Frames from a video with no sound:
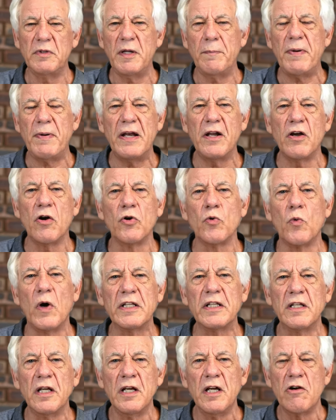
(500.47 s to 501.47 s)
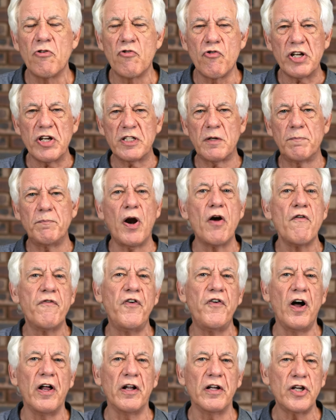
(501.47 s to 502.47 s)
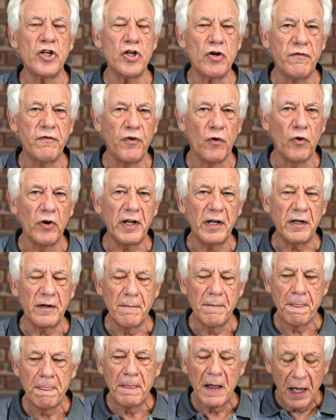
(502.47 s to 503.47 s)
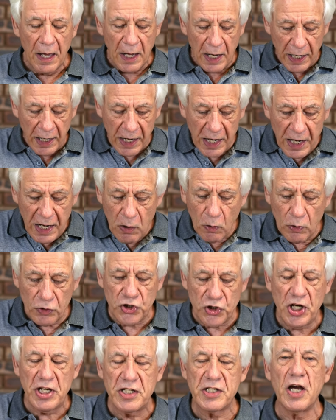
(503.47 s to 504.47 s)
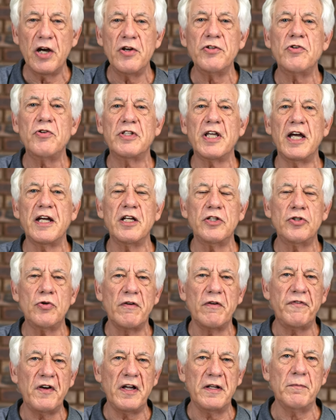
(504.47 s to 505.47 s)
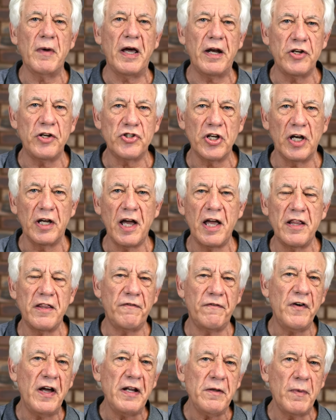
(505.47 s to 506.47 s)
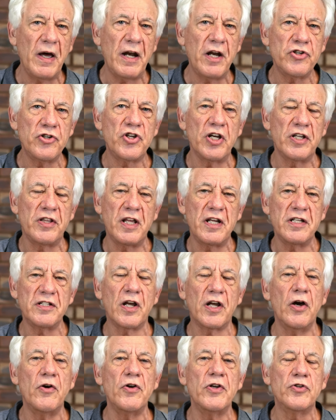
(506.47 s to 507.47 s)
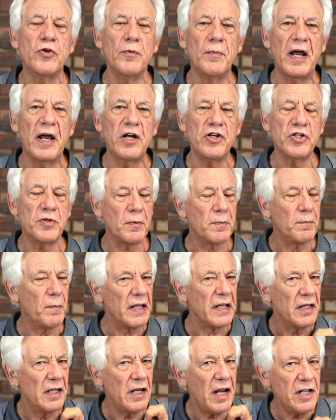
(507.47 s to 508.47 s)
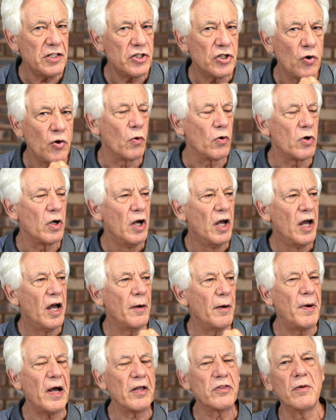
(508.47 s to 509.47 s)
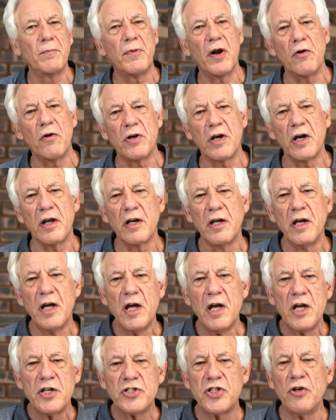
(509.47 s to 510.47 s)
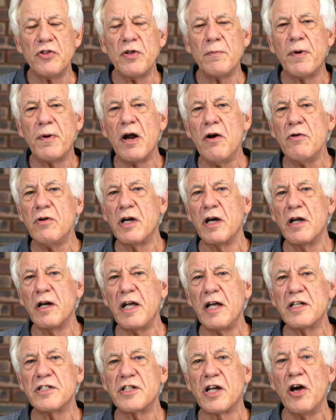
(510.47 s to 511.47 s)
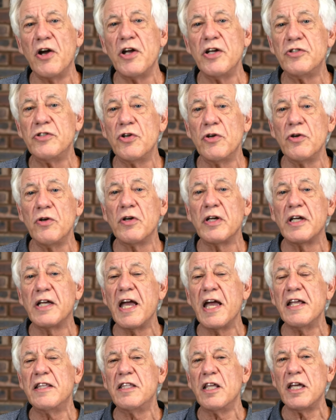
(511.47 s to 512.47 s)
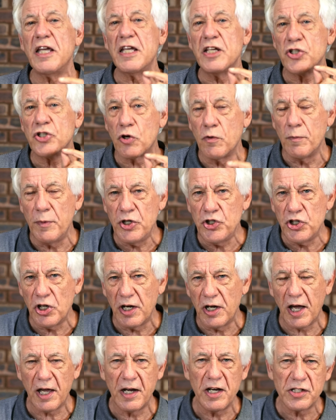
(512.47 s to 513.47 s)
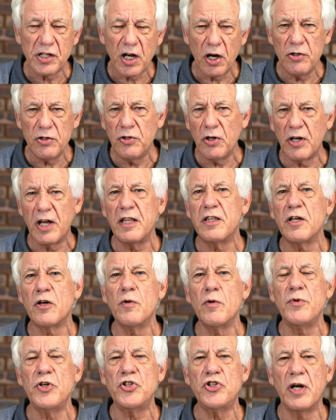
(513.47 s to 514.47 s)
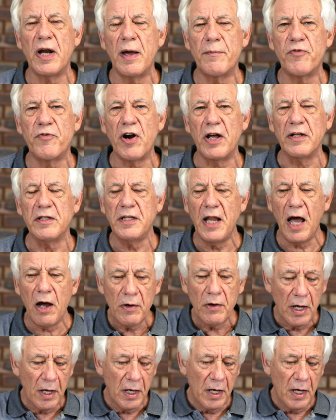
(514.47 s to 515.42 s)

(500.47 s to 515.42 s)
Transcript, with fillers: depending on what risk profile you fall in. He or she is going to take it to a fund manager, and the fund manager they're going to manage it. But let's talk about the broker. So the broker is going to get his commission and he's going to get the commission up front. Now,